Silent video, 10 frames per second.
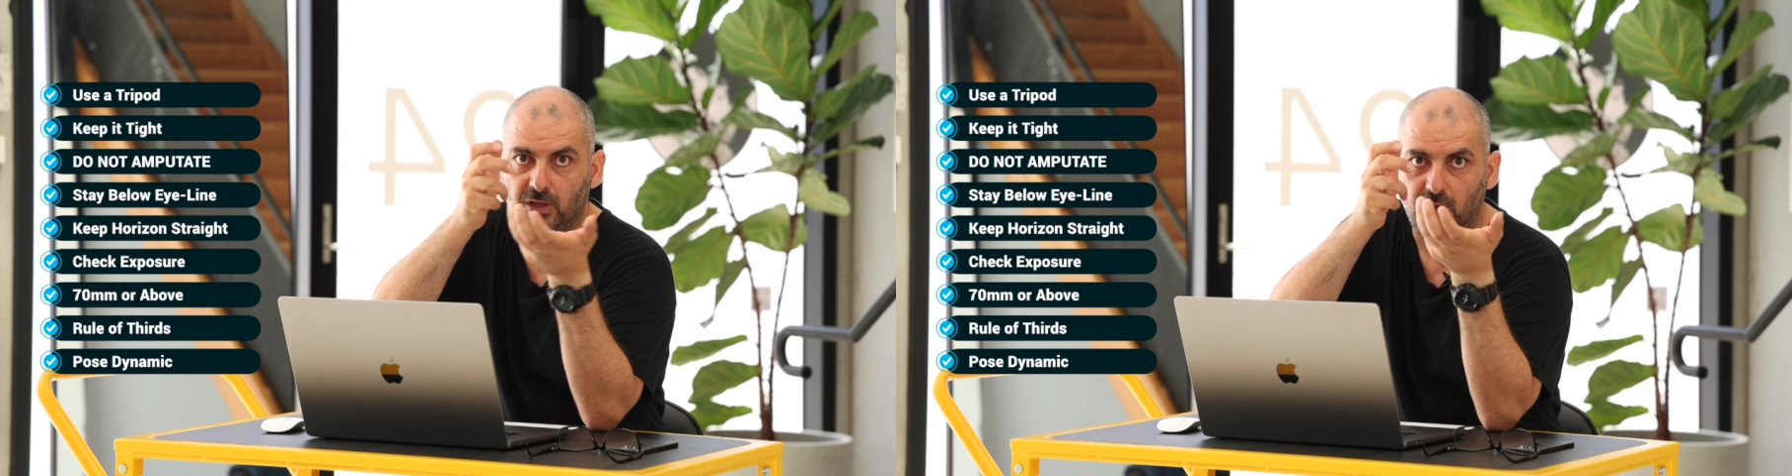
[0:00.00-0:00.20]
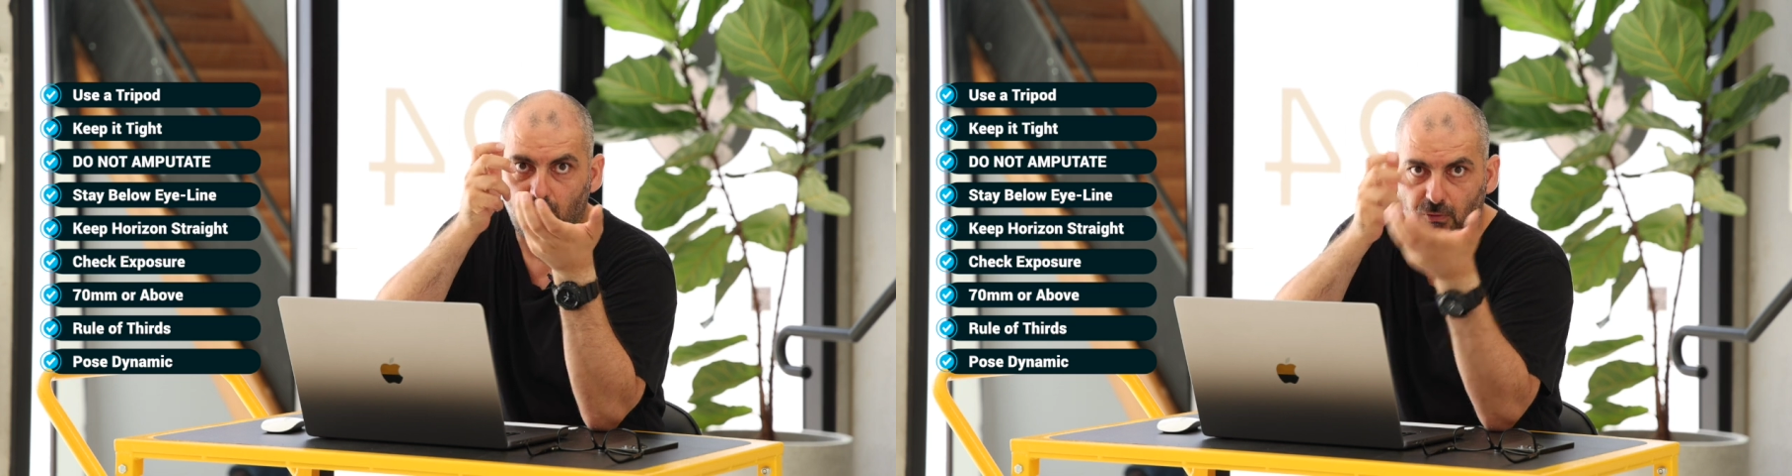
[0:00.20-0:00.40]

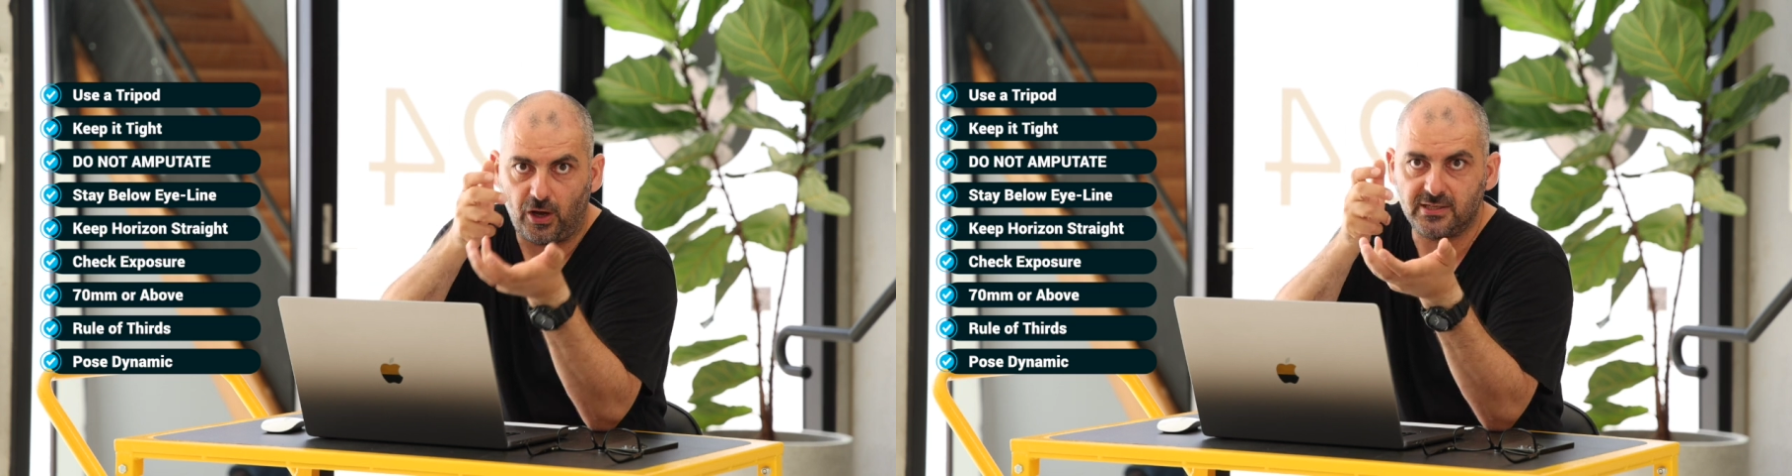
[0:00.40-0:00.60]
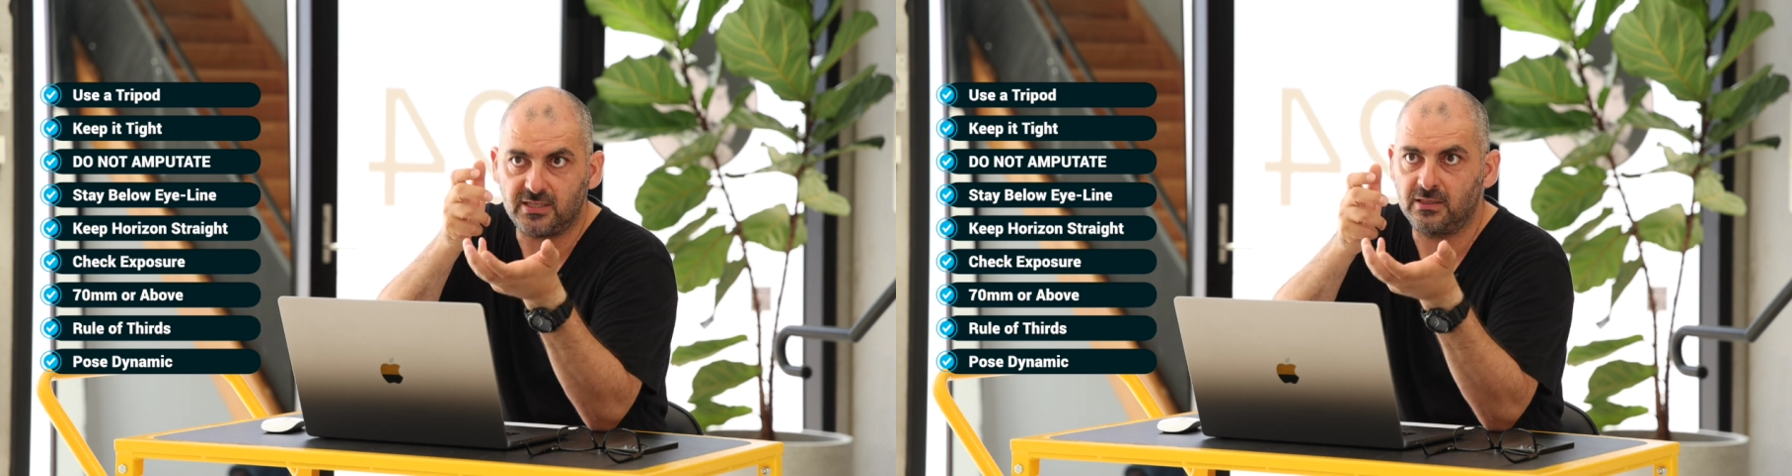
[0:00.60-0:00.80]

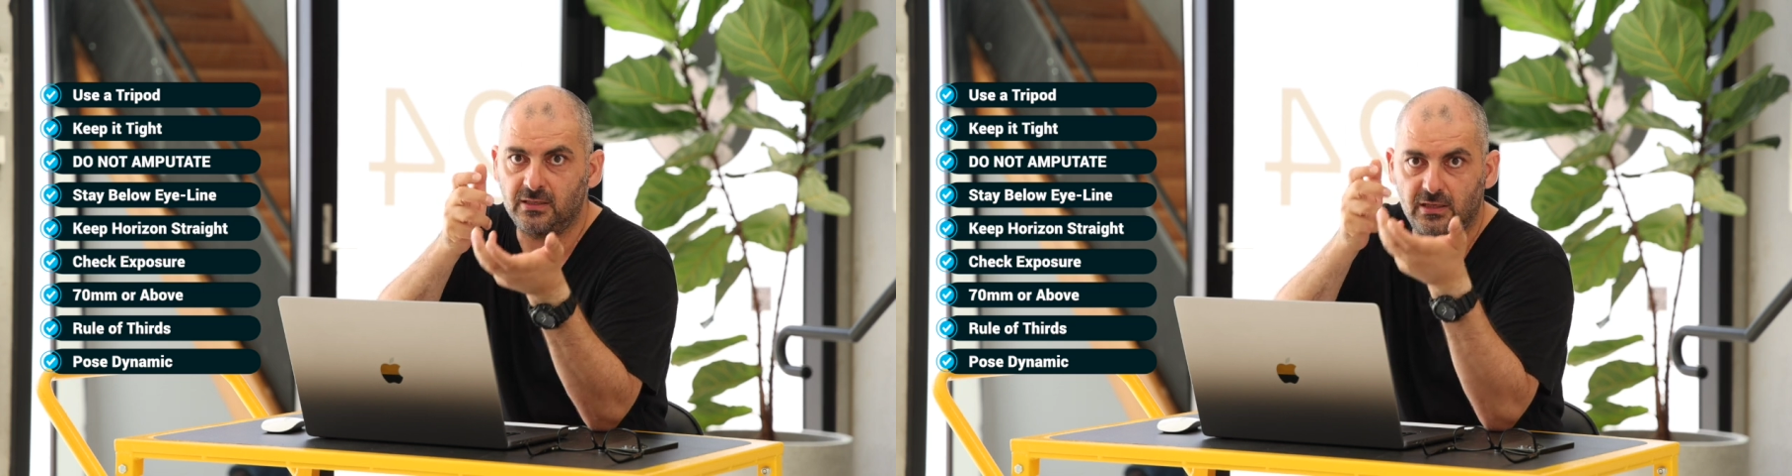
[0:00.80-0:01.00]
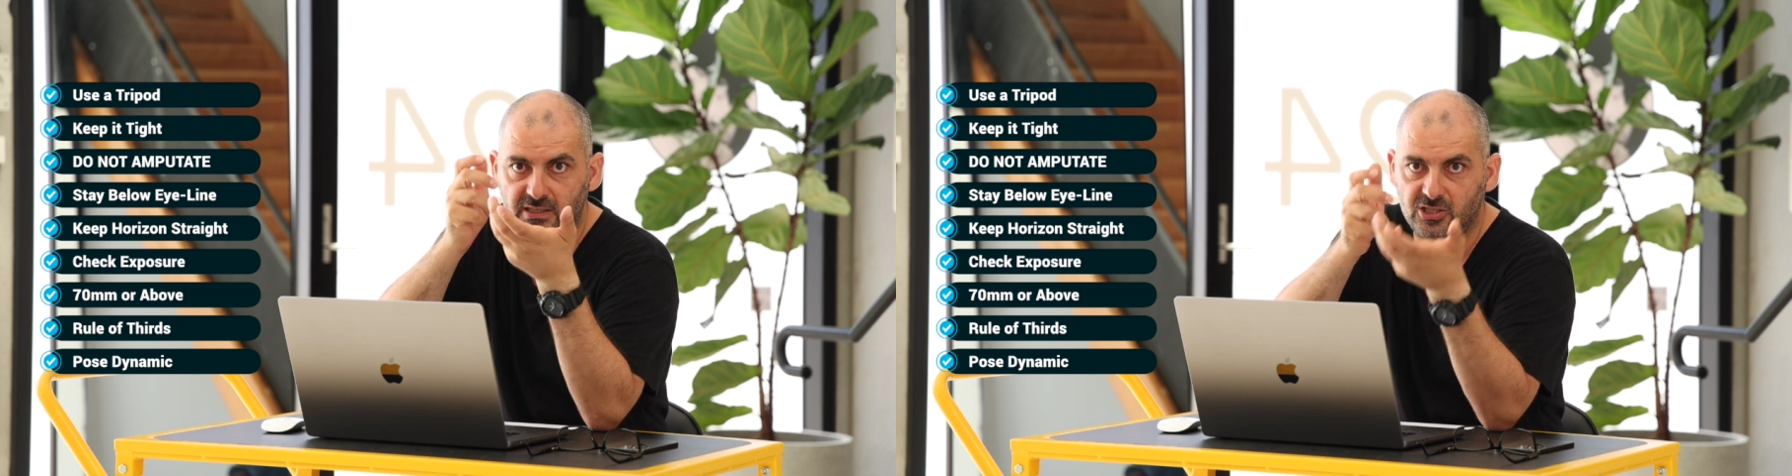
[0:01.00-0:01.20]

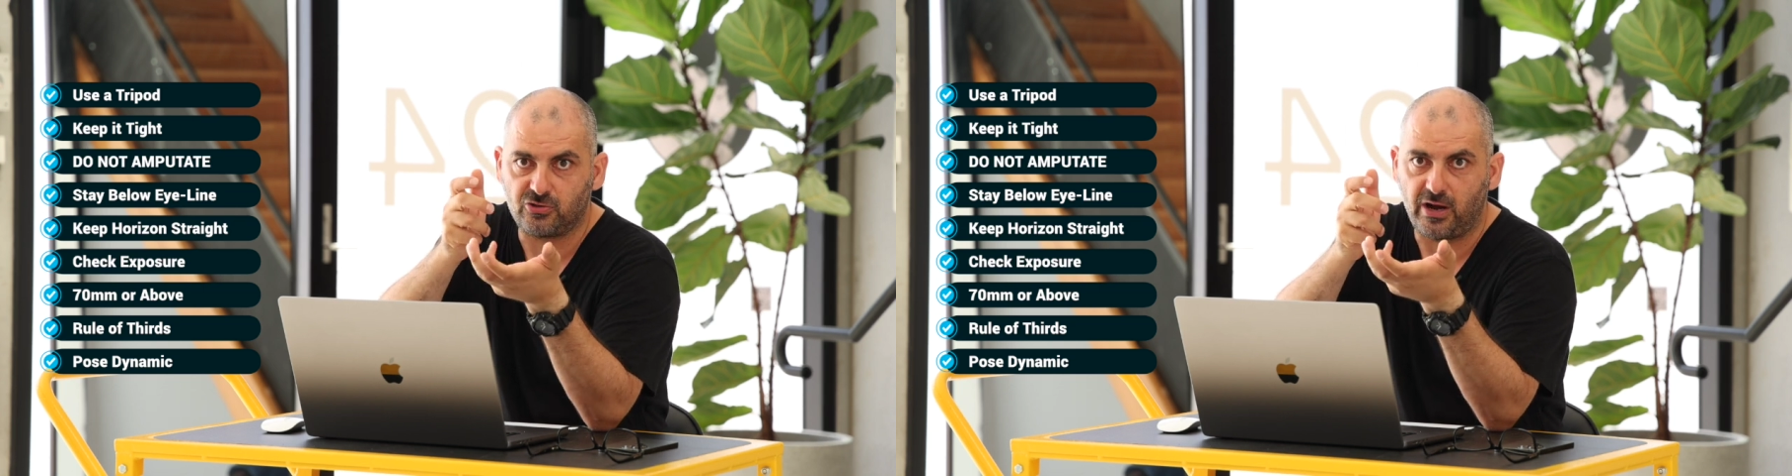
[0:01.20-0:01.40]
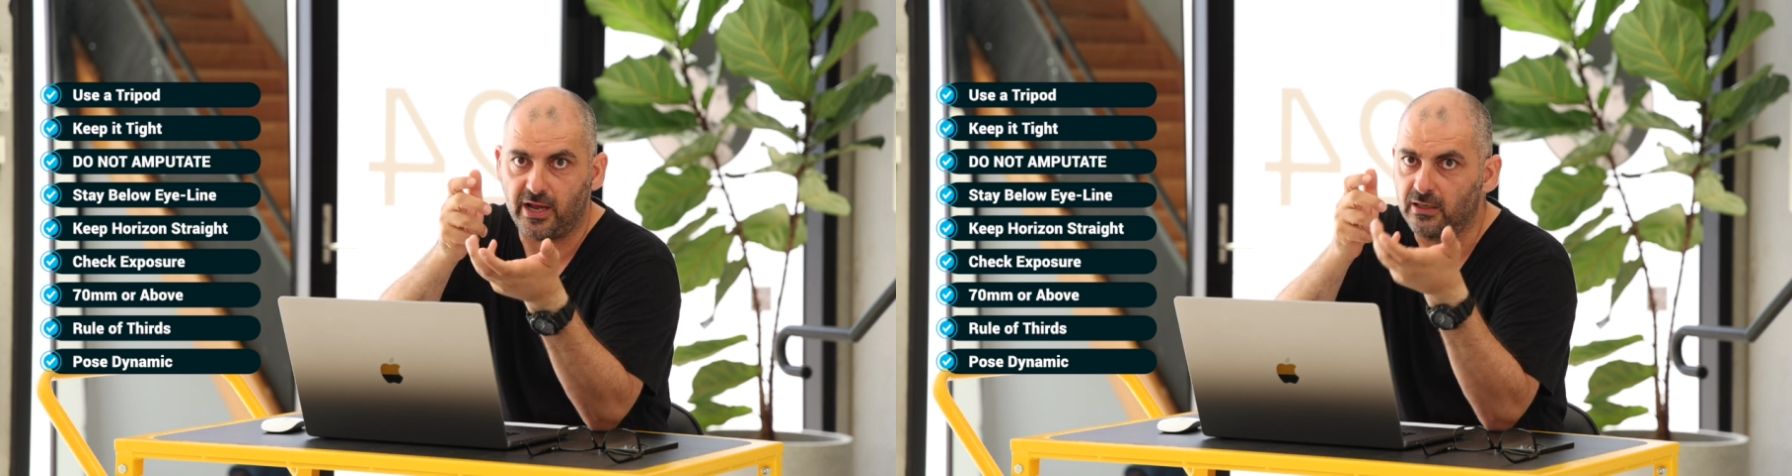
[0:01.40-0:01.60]
horizon is
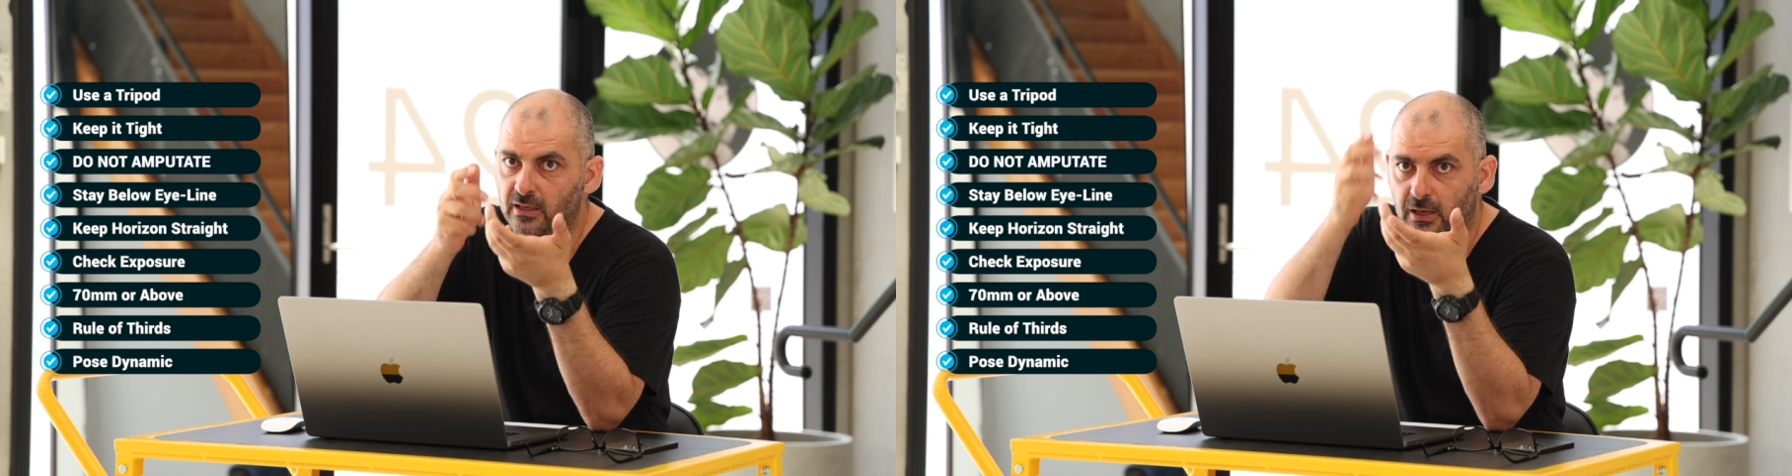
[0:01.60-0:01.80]
straight.